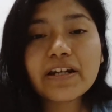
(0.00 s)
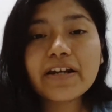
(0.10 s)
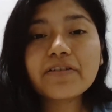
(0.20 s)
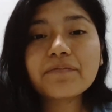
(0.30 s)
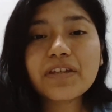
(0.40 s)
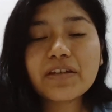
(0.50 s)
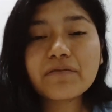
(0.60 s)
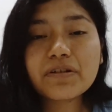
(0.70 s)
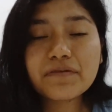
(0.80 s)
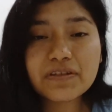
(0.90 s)
that I
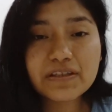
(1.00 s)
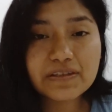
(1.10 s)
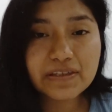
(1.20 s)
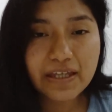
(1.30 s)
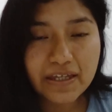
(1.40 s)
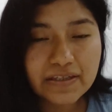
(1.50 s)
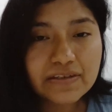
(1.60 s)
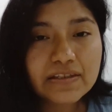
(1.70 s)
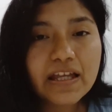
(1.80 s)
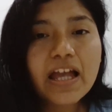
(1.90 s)
obtained with this
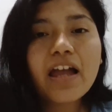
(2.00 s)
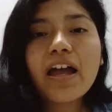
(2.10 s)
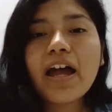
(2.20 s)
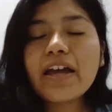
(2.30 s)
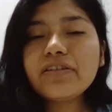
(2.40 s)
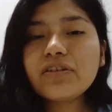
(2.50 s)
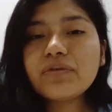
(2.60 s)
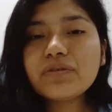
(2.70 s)
test, I